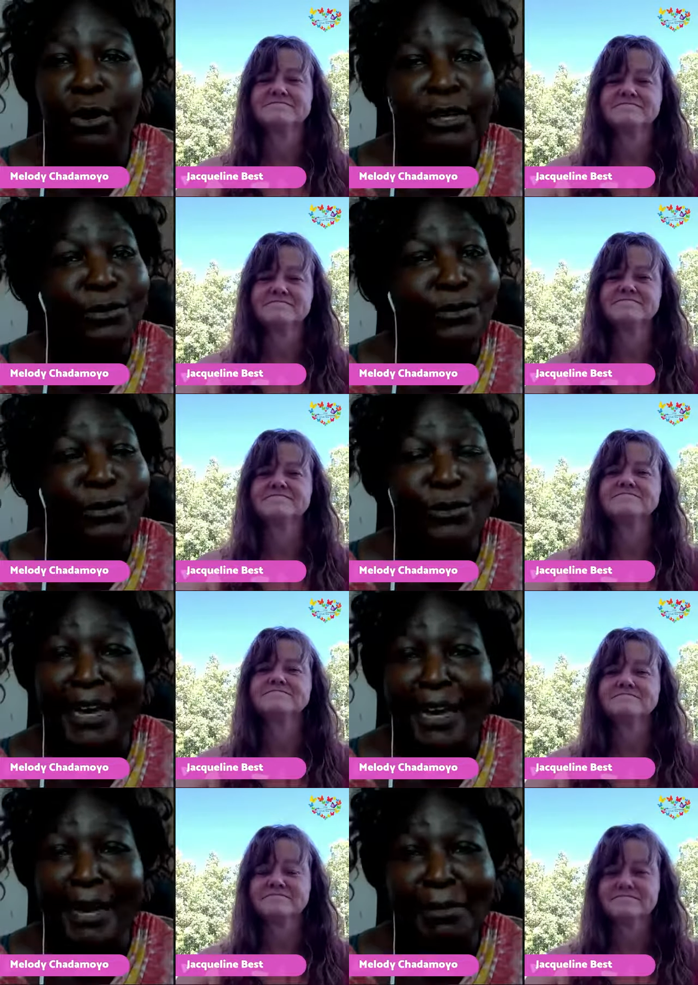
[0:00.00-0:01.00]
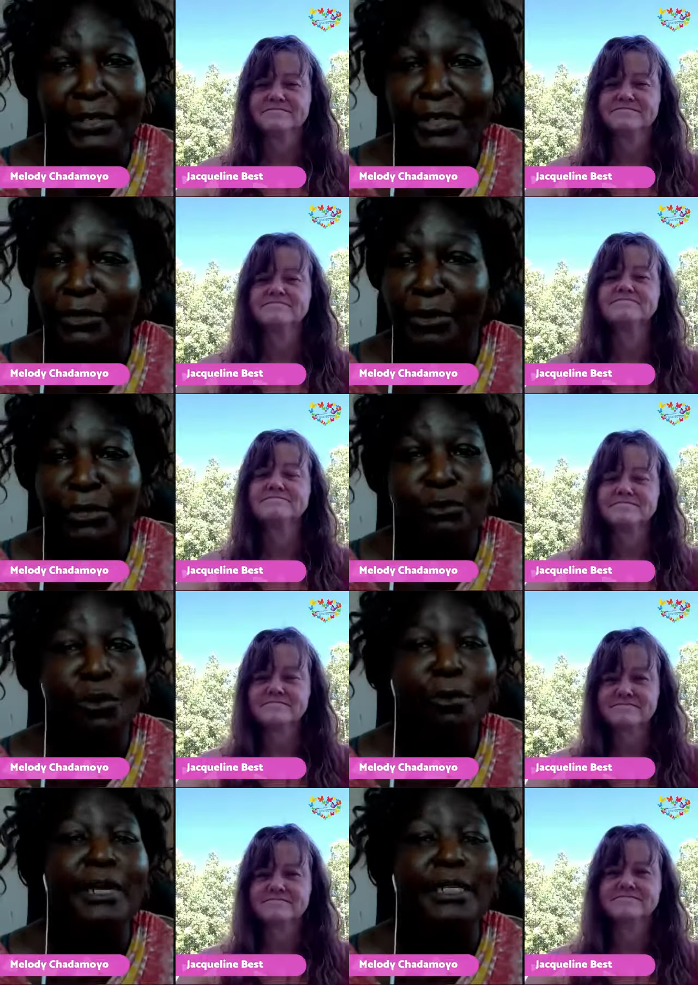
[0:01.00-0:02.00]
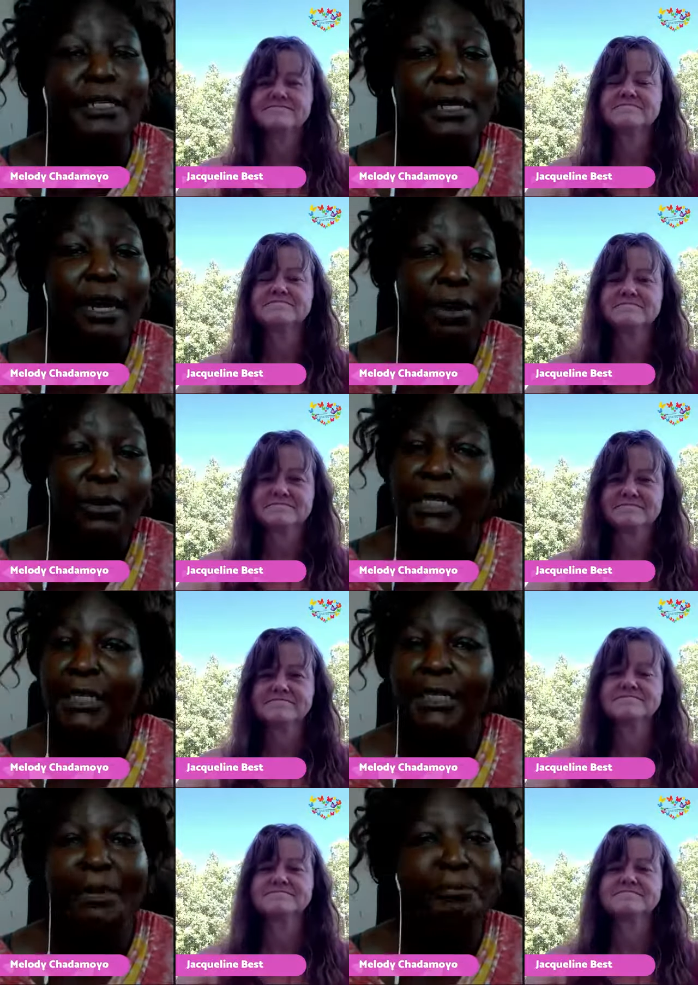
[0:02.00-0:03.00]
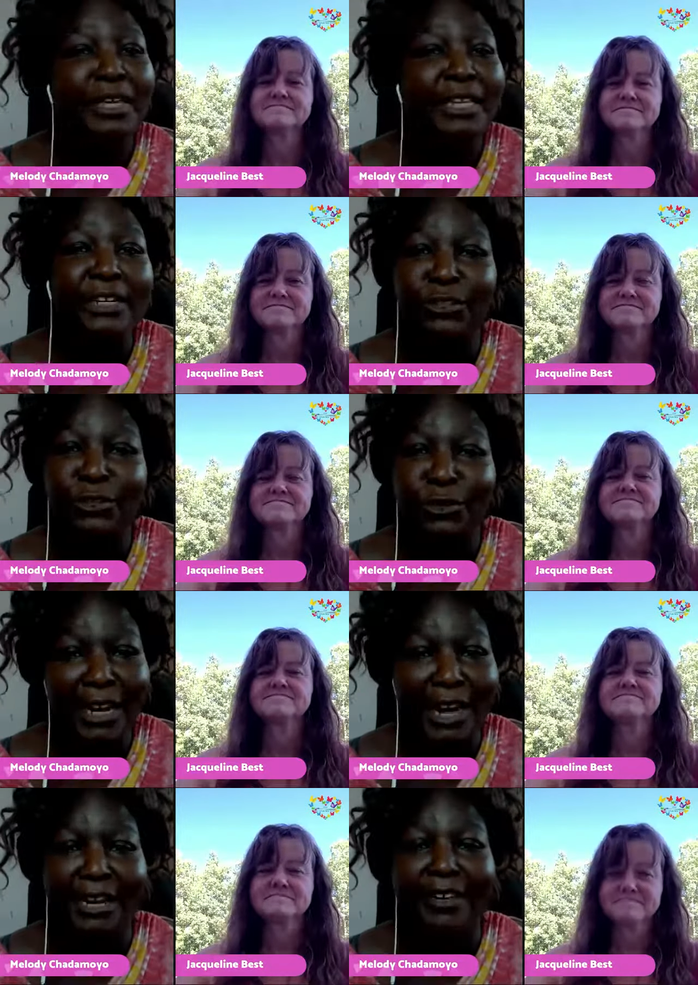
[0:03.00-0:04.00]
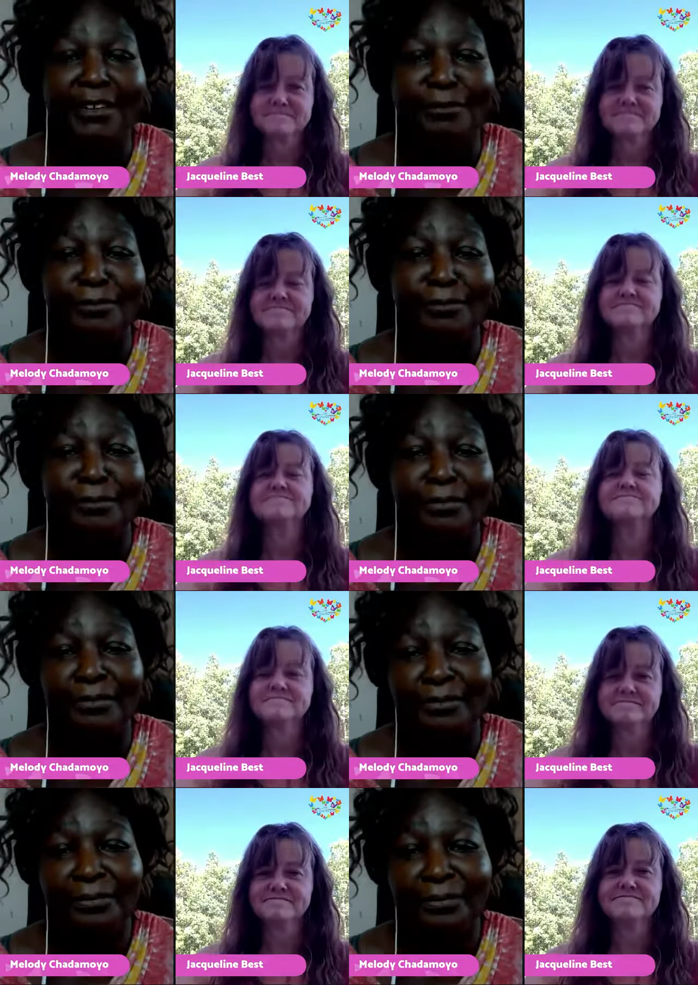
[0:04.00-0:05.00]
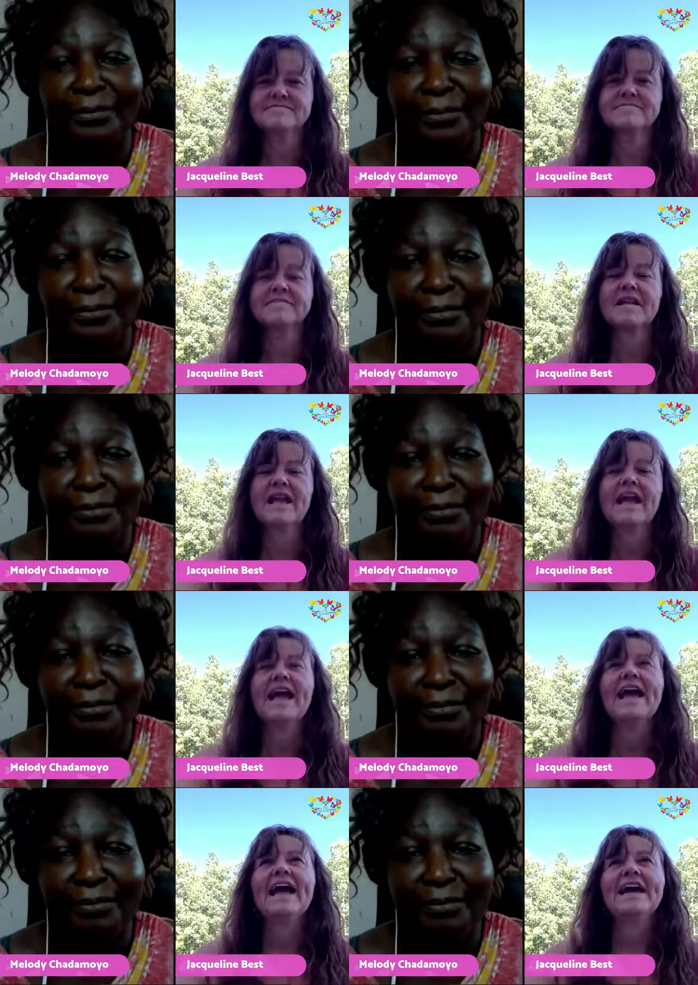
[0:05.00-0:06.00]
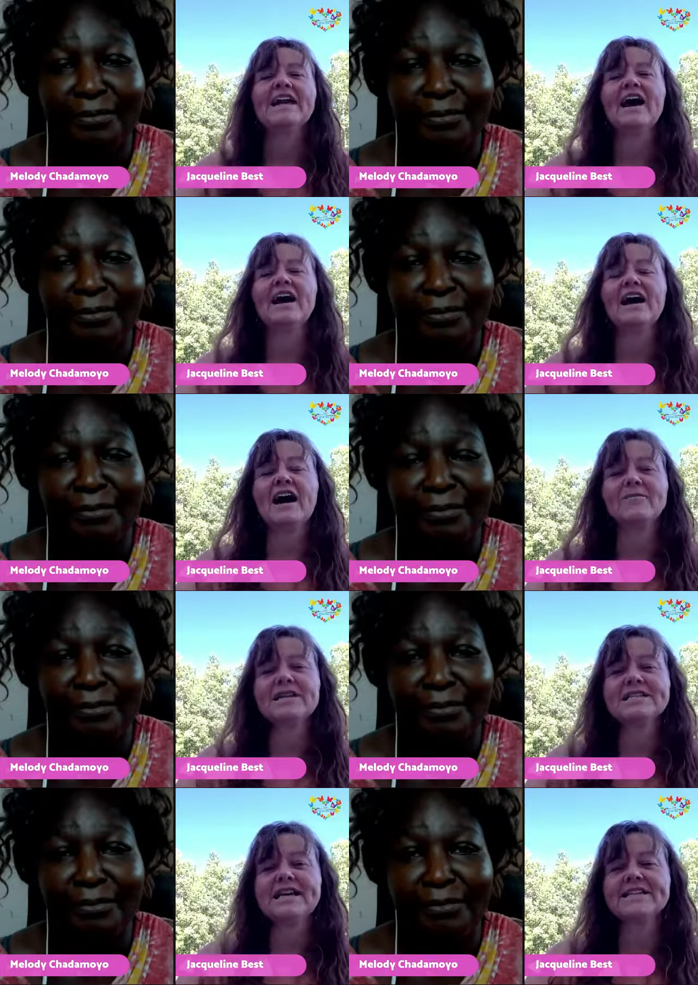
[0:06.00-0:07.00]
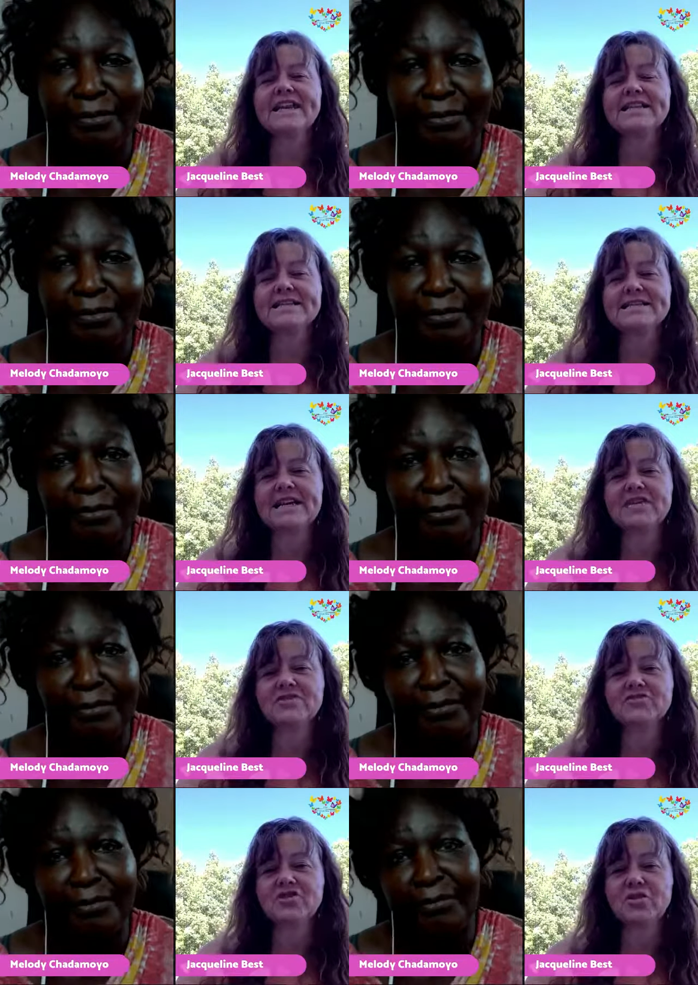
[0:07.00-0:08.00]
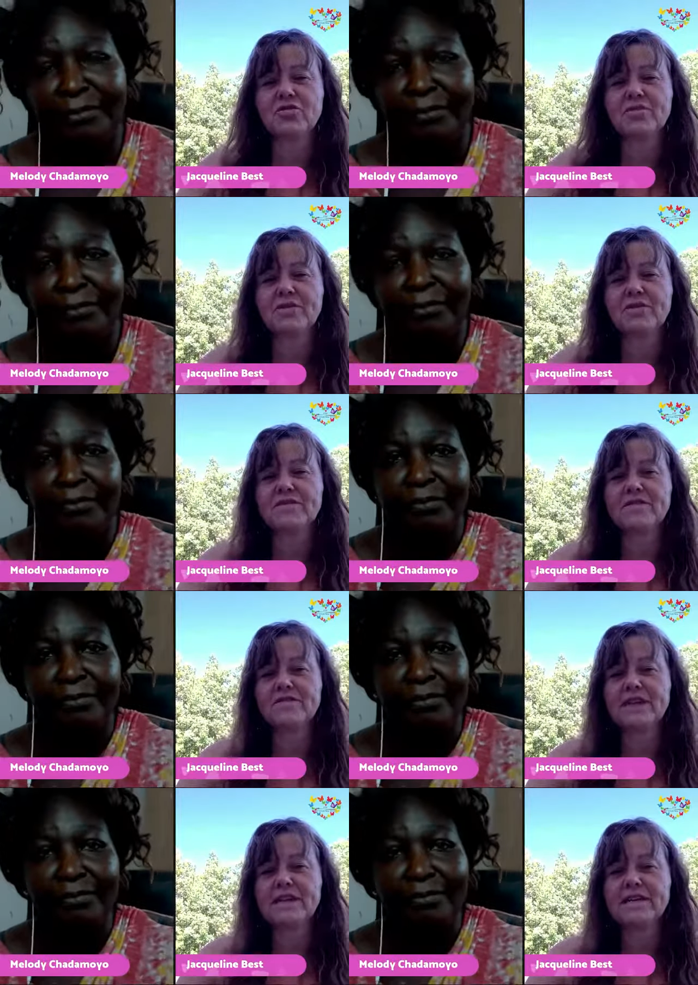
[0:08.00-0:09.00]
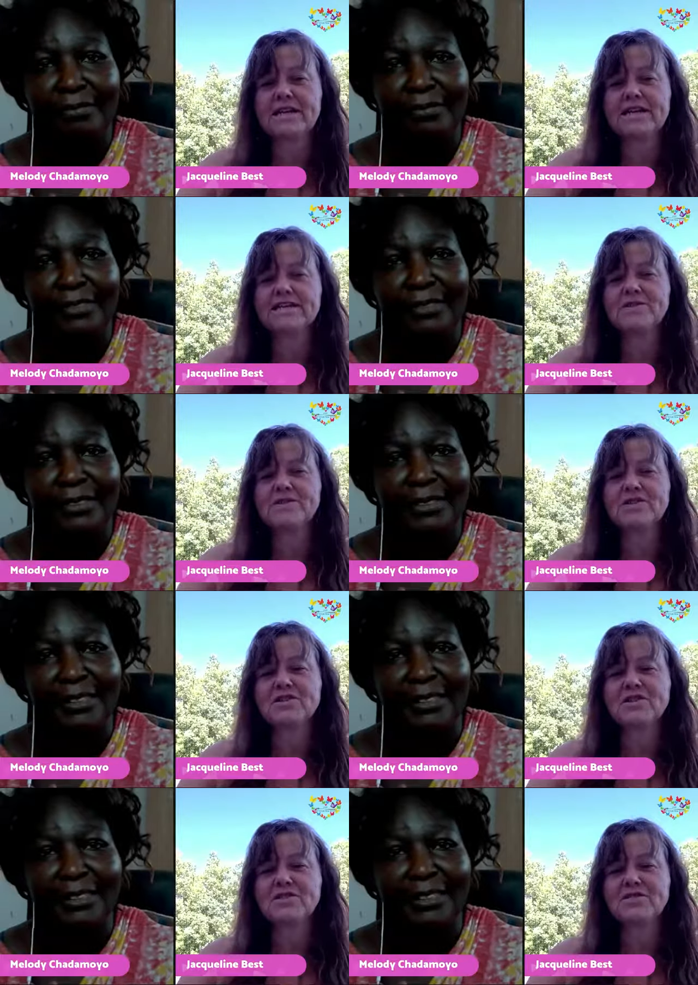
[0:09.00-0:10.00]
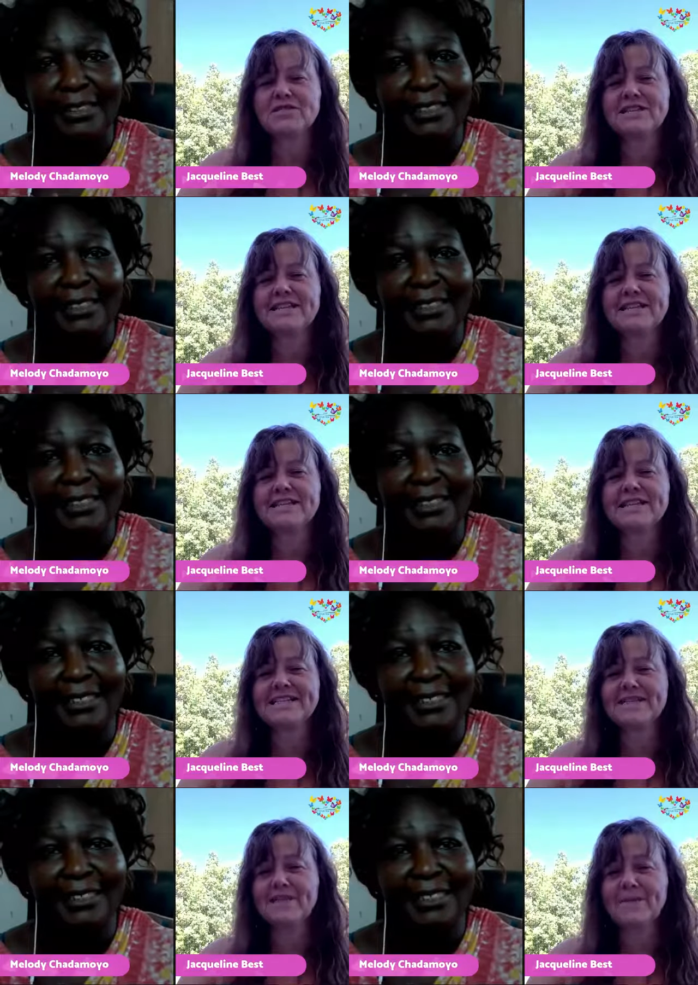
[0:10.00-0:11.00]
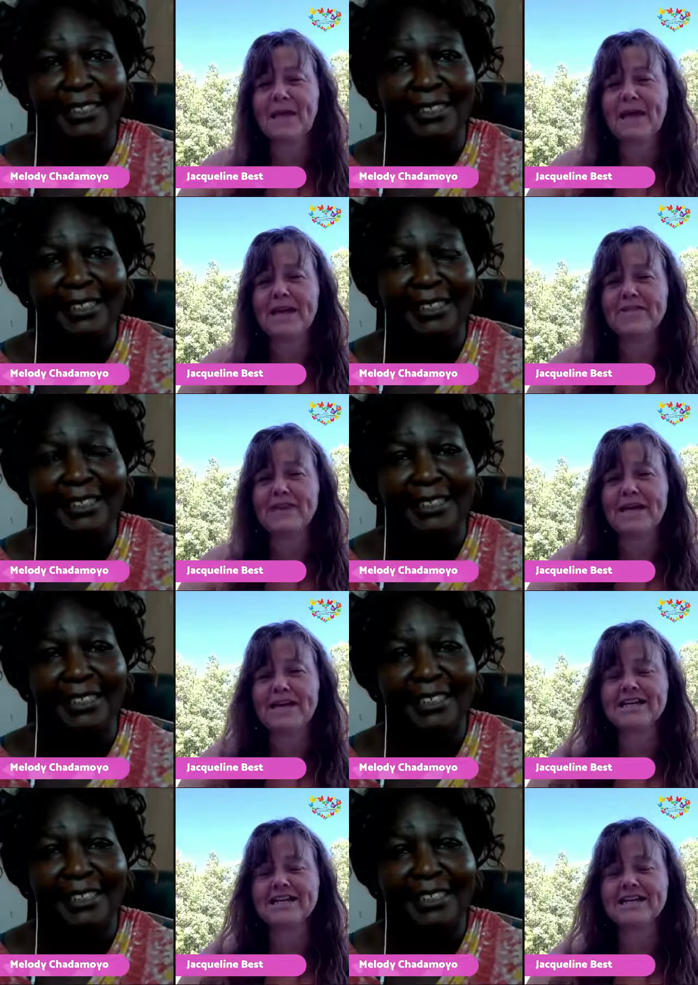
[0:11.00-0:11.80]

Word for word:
Speaker 1: and you don't care about is going to comment or say something that you don't like. Mm-hmm.
Speaker 2: And I, am going to take that standard joke about the flood and switch it to in the sense of a man, right? And